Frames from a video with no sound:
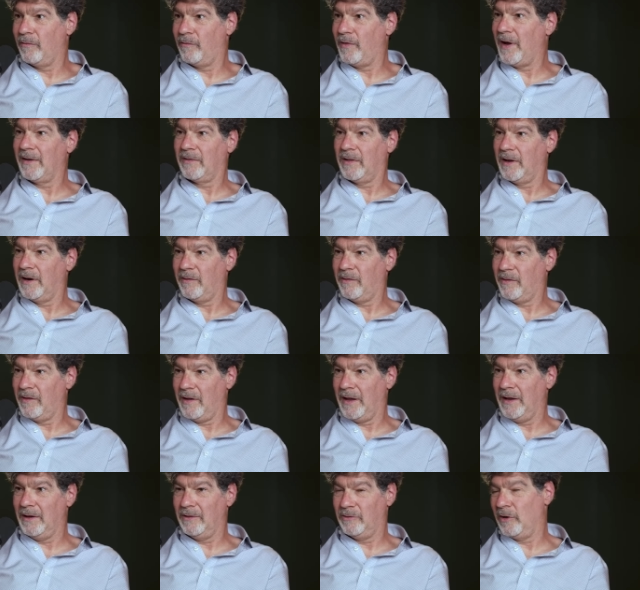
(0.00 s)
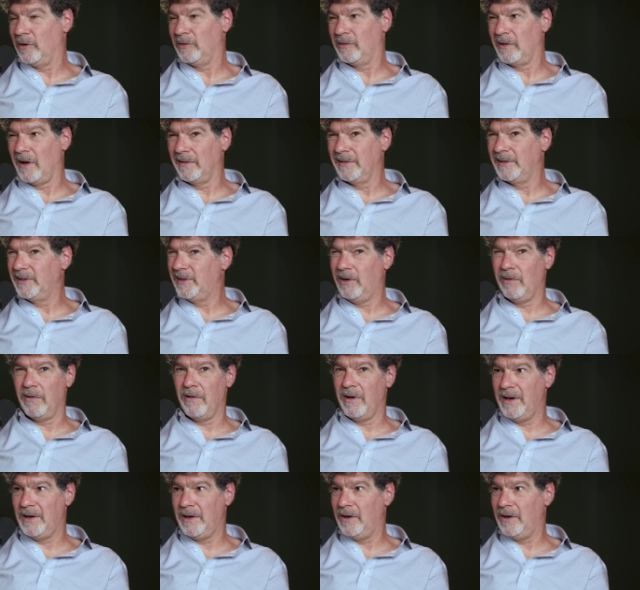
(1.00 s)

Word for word: yeah. the fact that it's a tautology or a